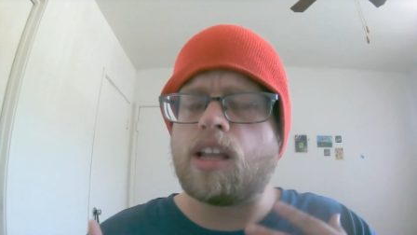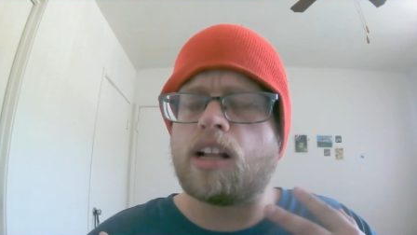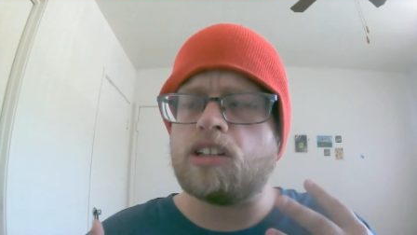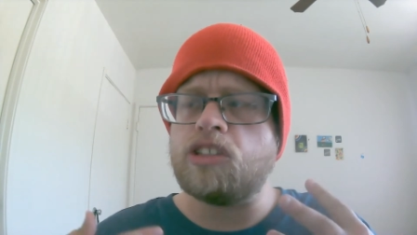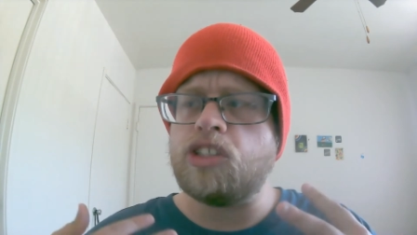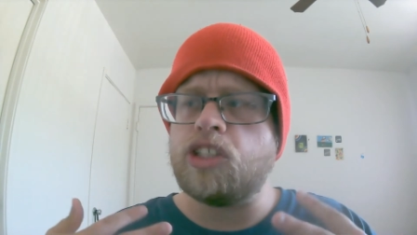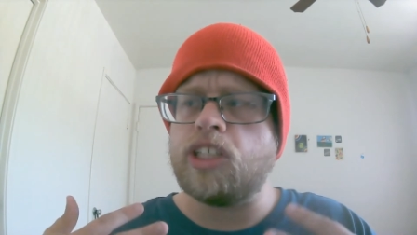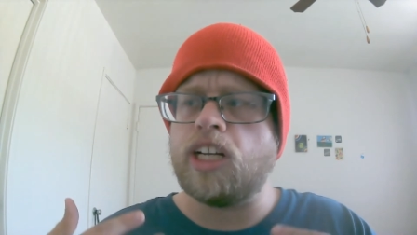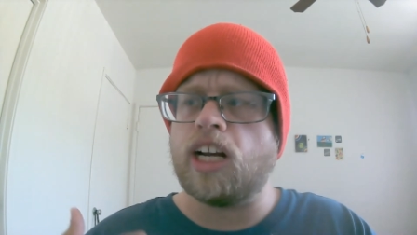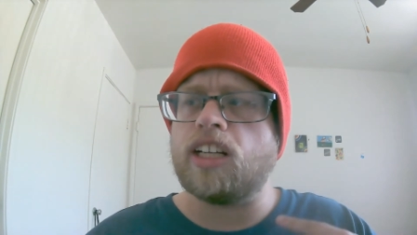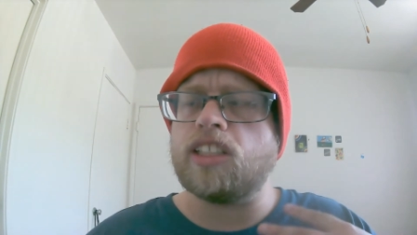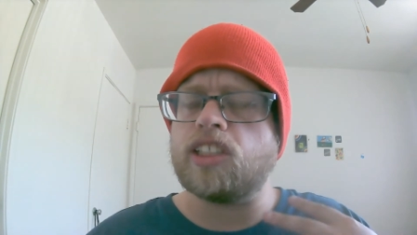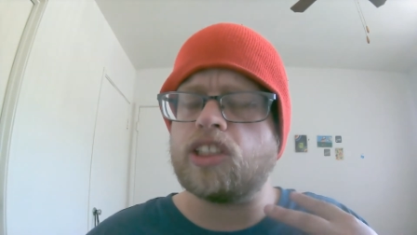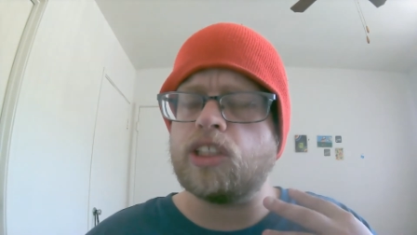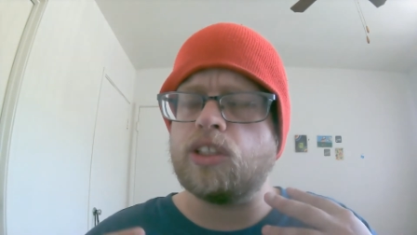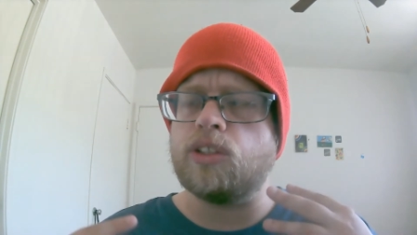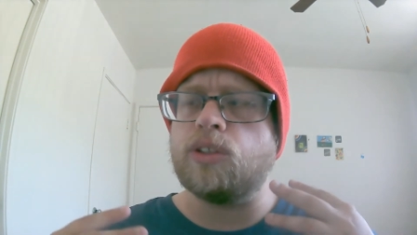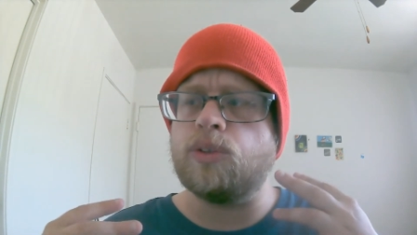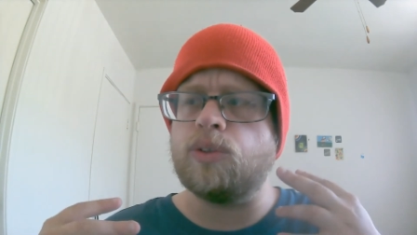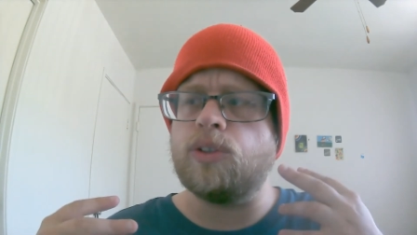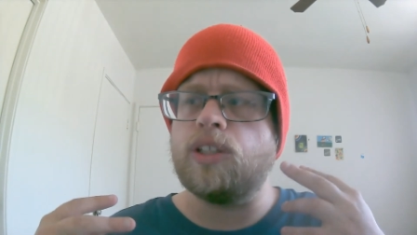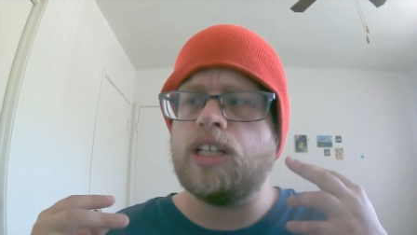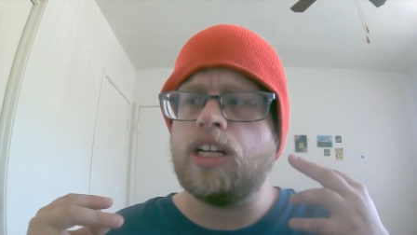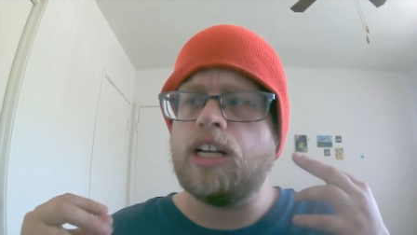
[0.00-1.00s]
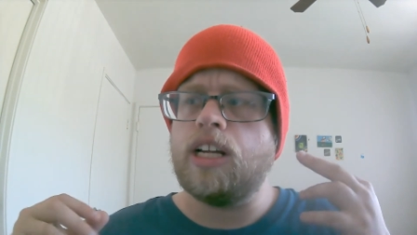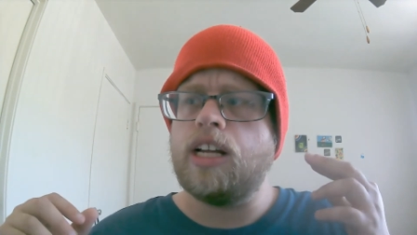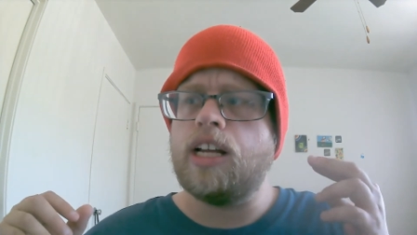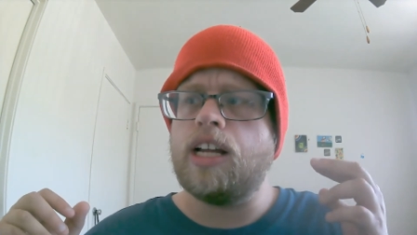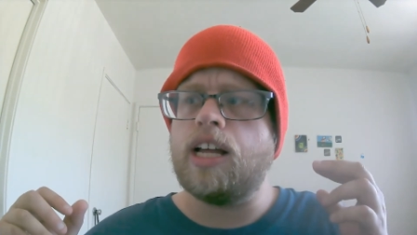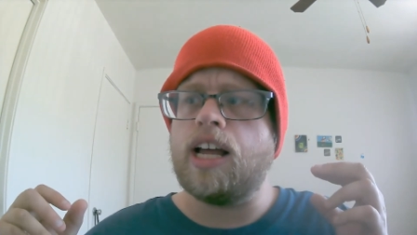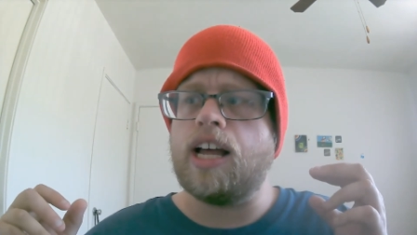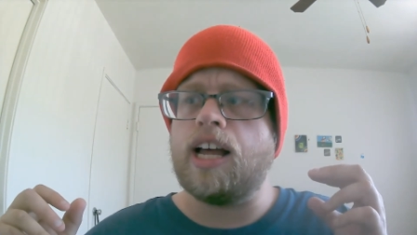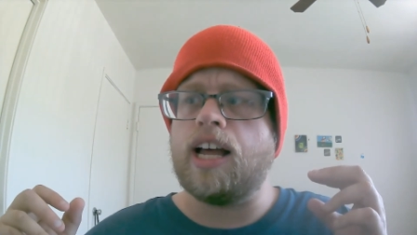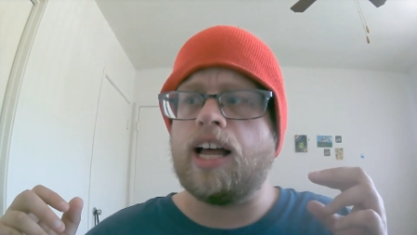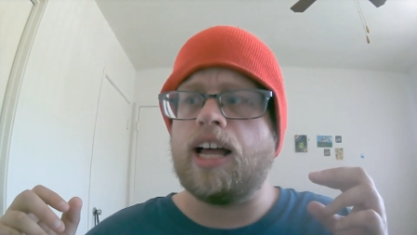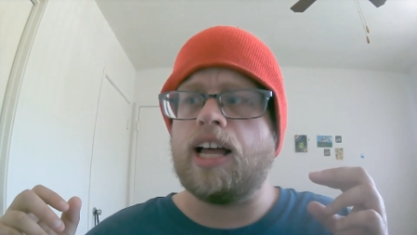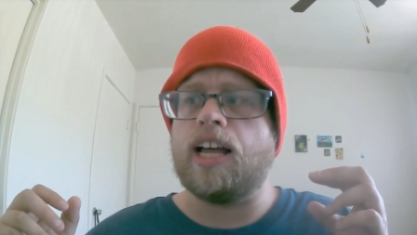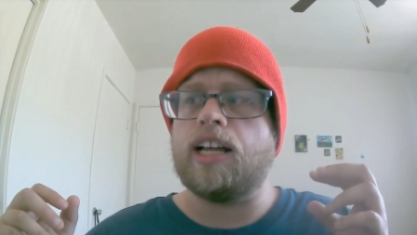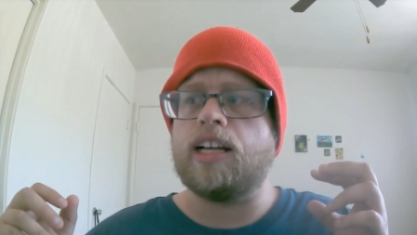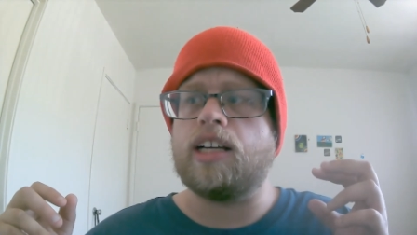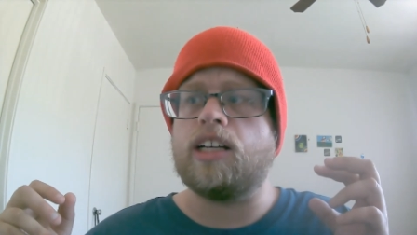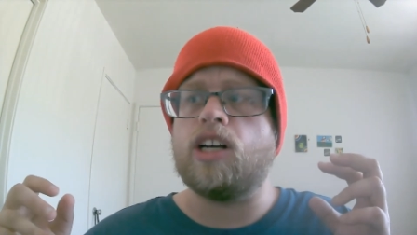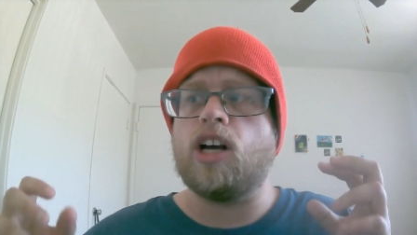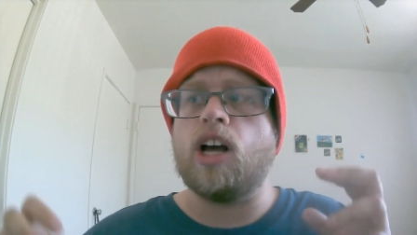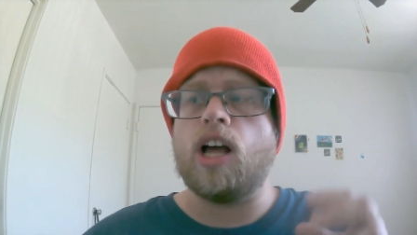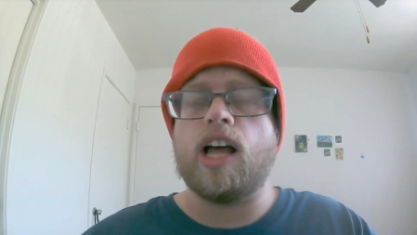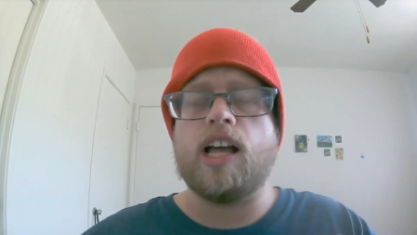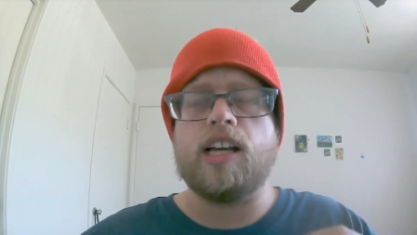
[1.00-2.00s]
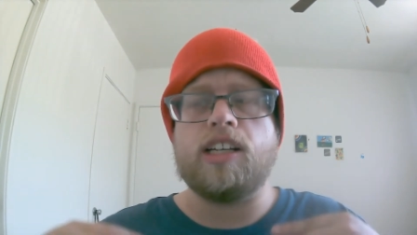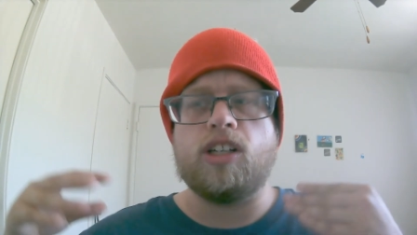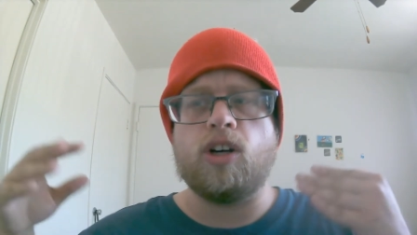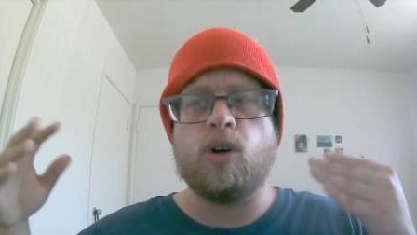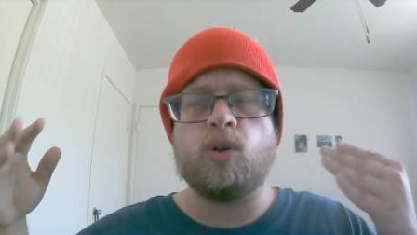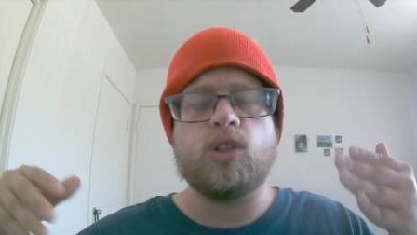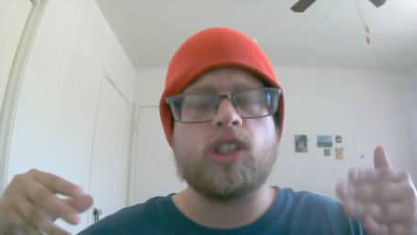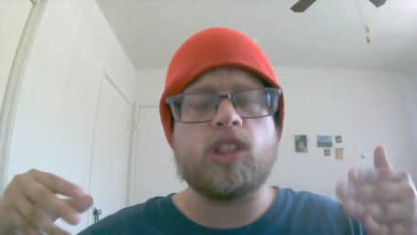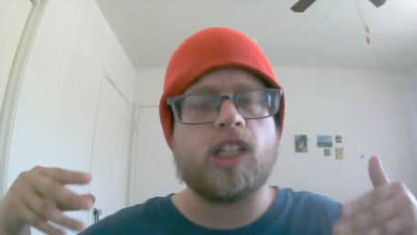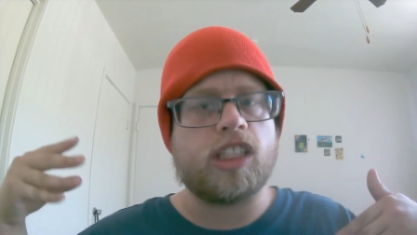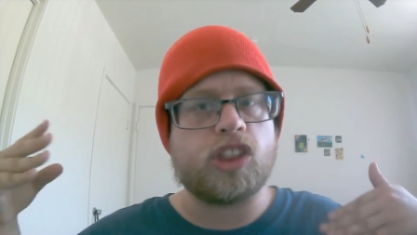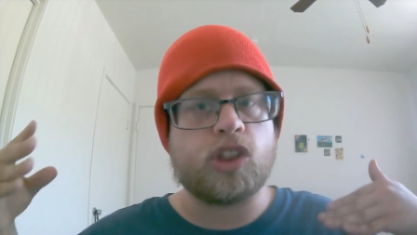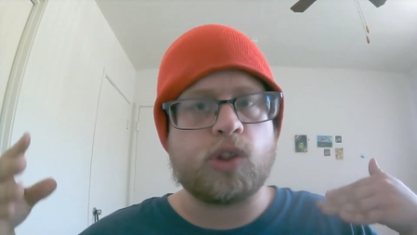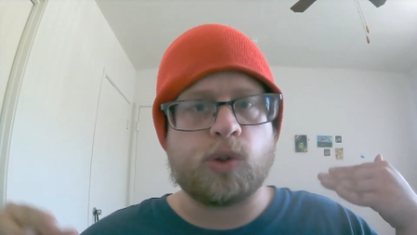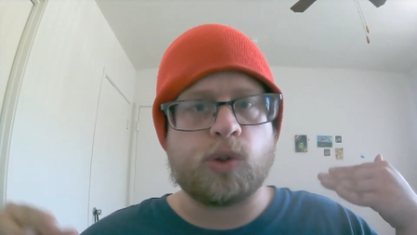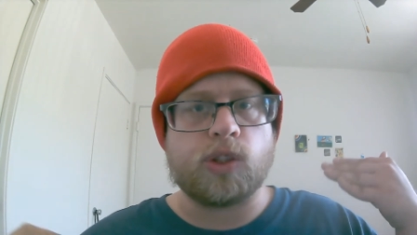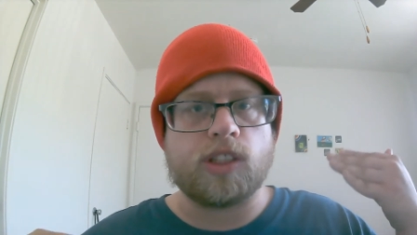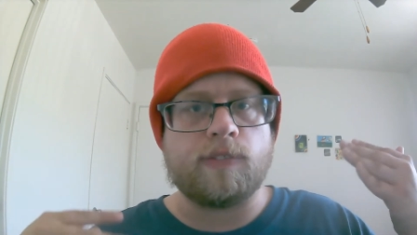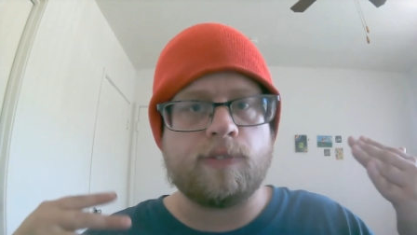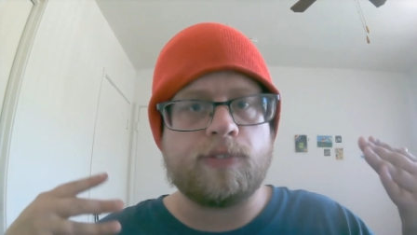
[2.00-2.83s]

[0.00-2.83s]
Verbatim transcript: she also uh, goes on a sort